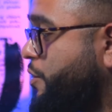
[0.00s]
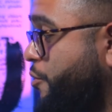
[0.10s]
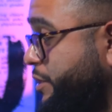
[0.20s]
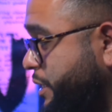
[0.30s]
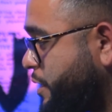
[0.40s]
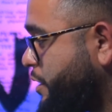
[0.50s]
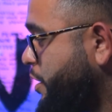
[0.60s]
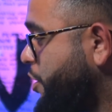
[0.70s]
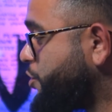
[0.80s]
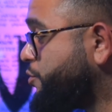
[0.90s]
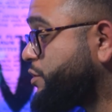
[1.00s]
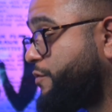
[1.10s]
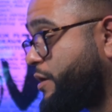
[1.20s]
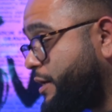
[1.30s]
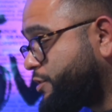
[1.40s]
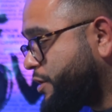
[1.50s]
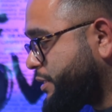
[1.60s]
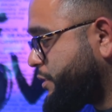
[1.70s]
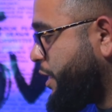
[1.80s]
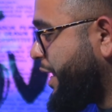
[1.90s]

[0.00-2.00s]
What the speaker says: coarse hair, use it for contrast.